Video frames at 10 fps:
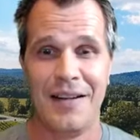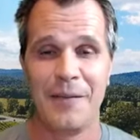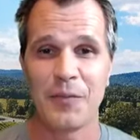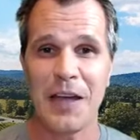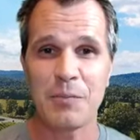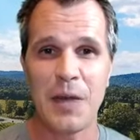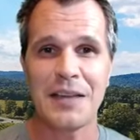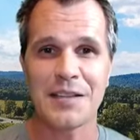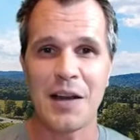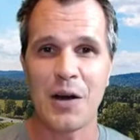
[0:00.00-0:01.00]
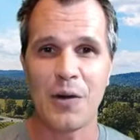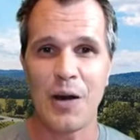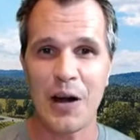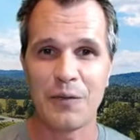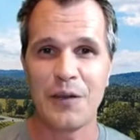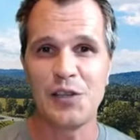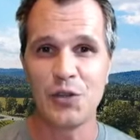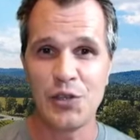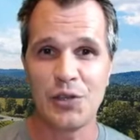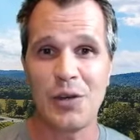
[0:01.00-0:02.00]
that makes our
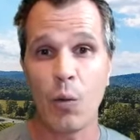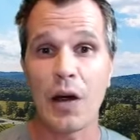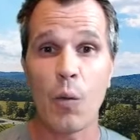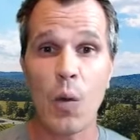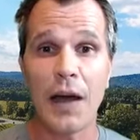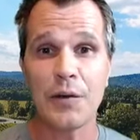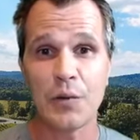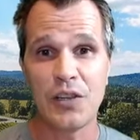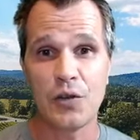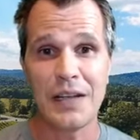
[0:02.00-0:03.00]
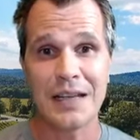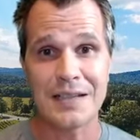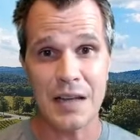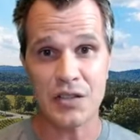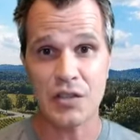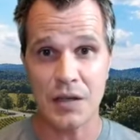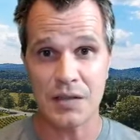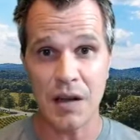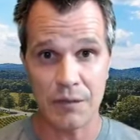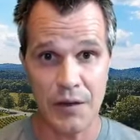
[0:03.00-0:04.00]
vineyard or our winery unique is
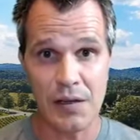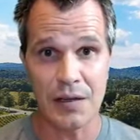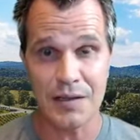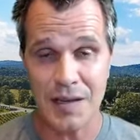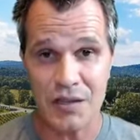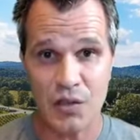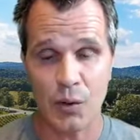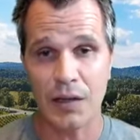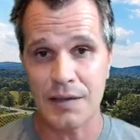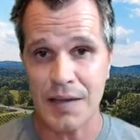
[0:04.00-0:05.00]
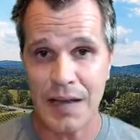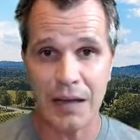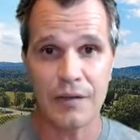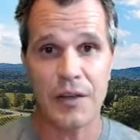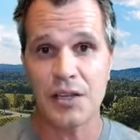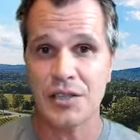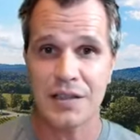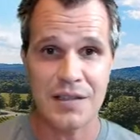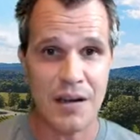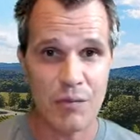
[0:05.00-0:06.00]
our vineyard. It's our soil, it's our elevation,
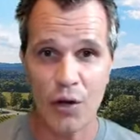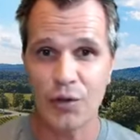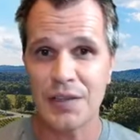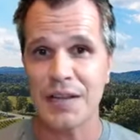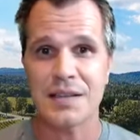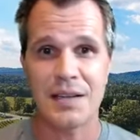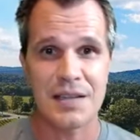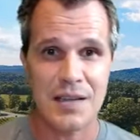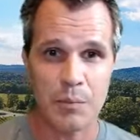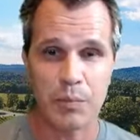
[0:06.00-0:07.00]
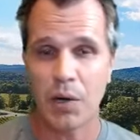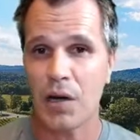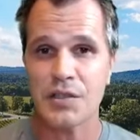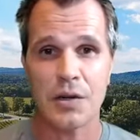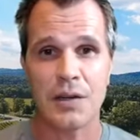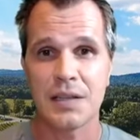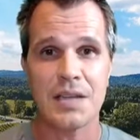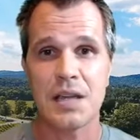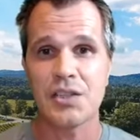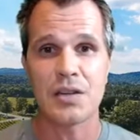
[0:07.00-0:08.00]
it's our row density, it's our plant
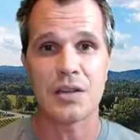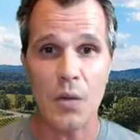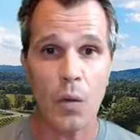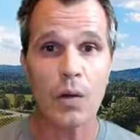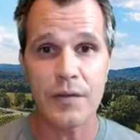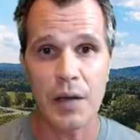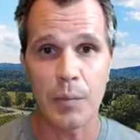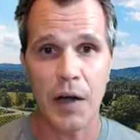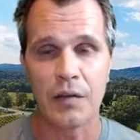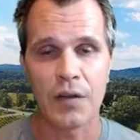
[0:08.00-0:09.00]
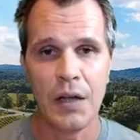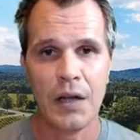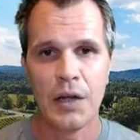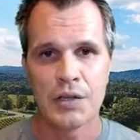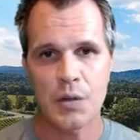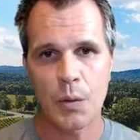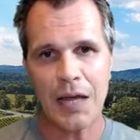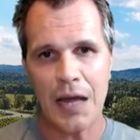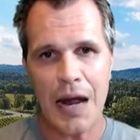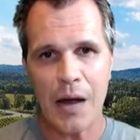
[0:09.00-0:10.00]
orientation, it's all of the above. So
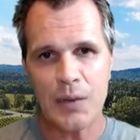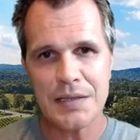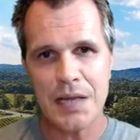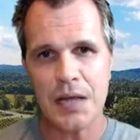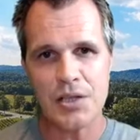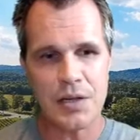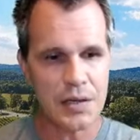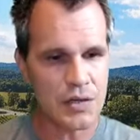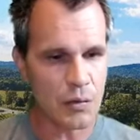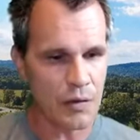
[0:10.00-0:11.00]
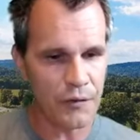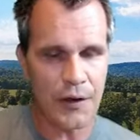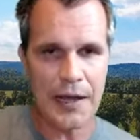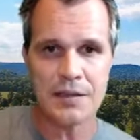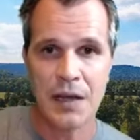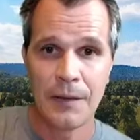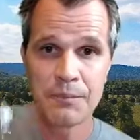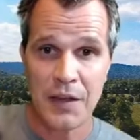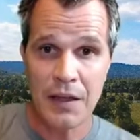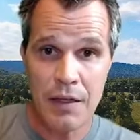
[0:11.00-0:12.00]
again, our intention is to reflect
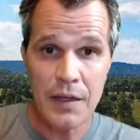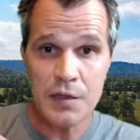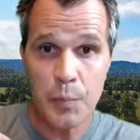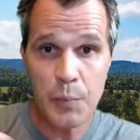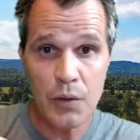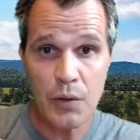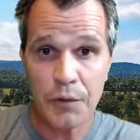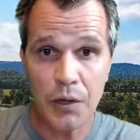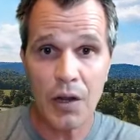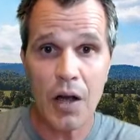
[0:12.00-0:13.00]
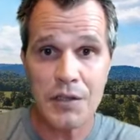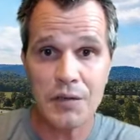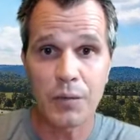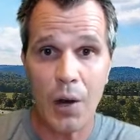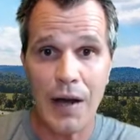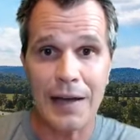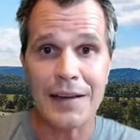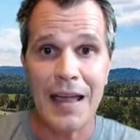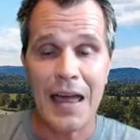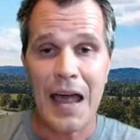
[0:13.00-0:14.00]
in this beautiful glass of
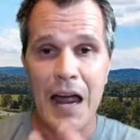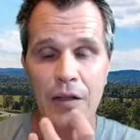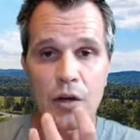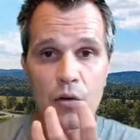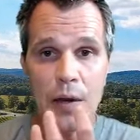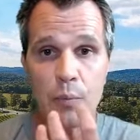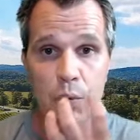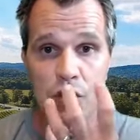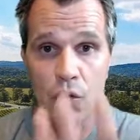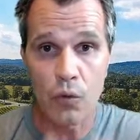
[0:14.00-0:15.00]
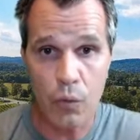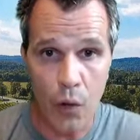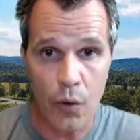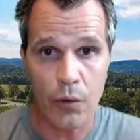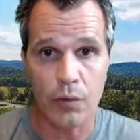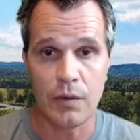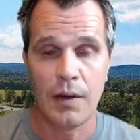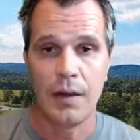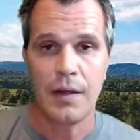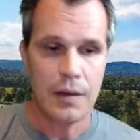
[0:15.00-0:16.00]
wine how the grape was grown.
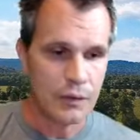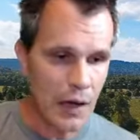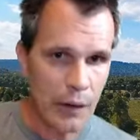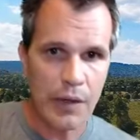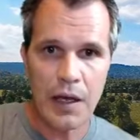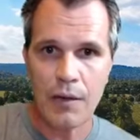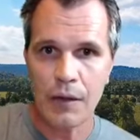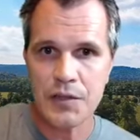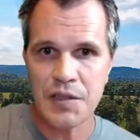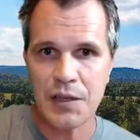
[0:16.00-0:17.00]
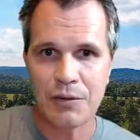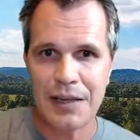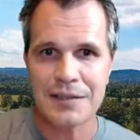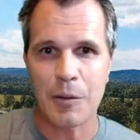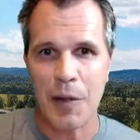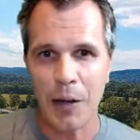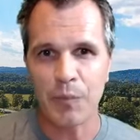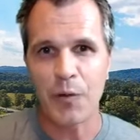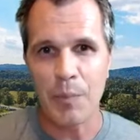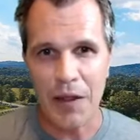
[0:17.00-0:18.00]
Now then, obviously you need some
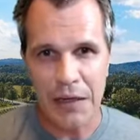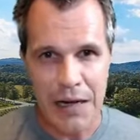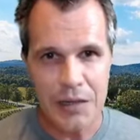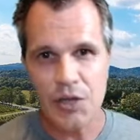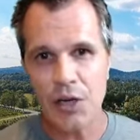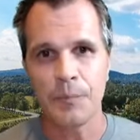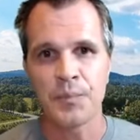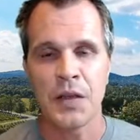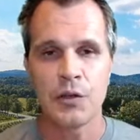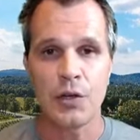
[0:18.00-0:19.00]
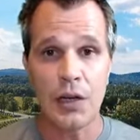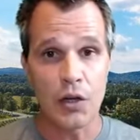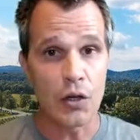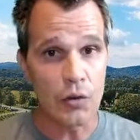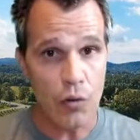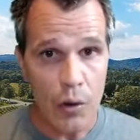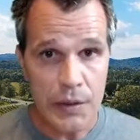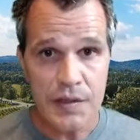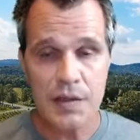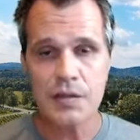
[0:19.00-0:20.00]
help from Mother Nature. You need a good
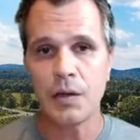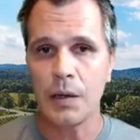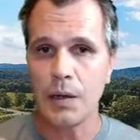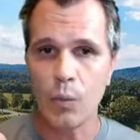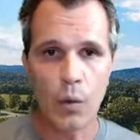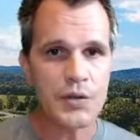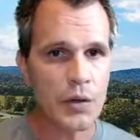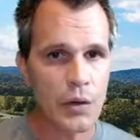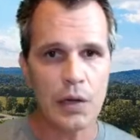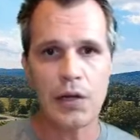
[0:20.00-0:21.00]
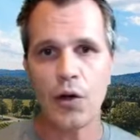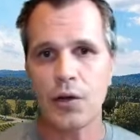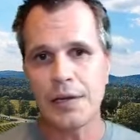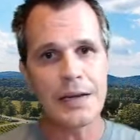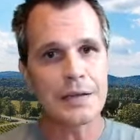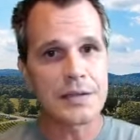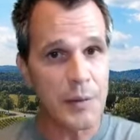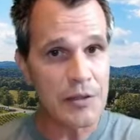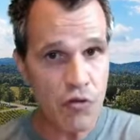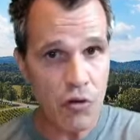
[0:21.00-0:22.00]
growing season, you need water early on, you need it to
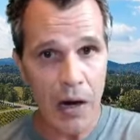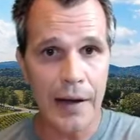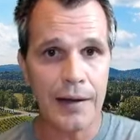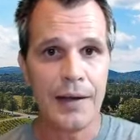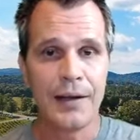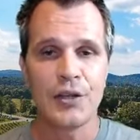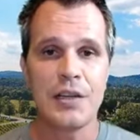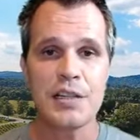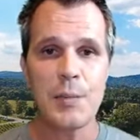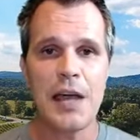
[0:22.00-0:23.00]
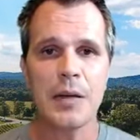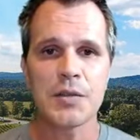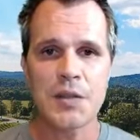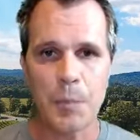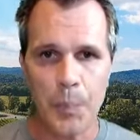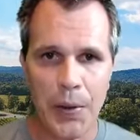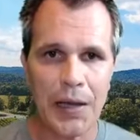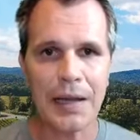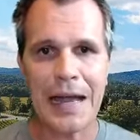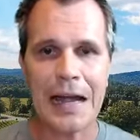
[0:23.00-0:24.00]
be dry. You need to be able to
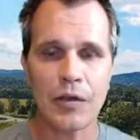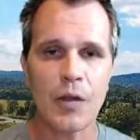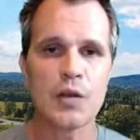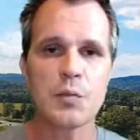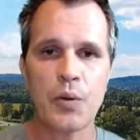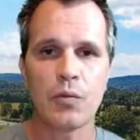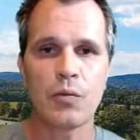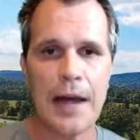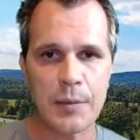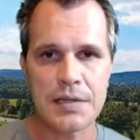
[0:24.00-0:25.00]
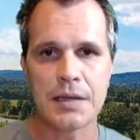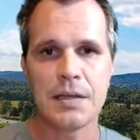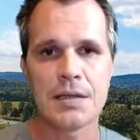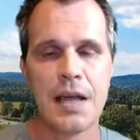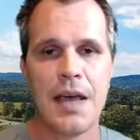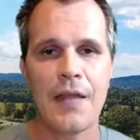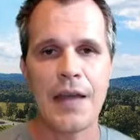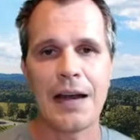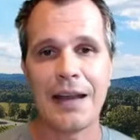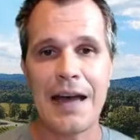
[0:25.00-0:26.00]
pick at those parameters
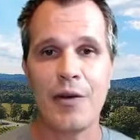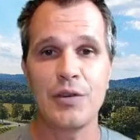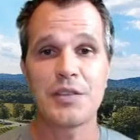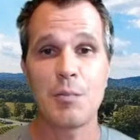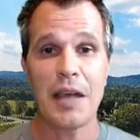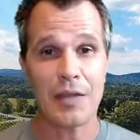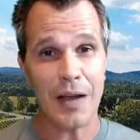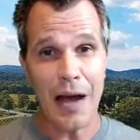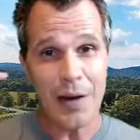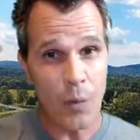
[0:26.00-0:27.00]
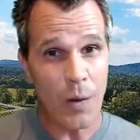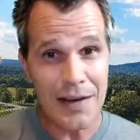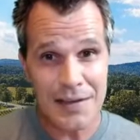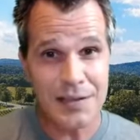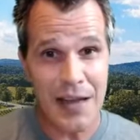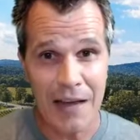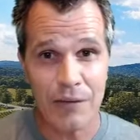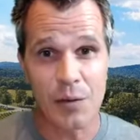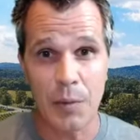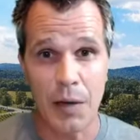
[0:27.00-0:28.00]
that allow you to make the kind of wines that you have
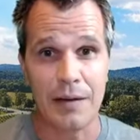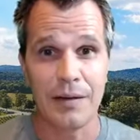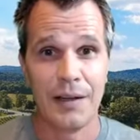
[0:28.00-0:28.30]
in your mind.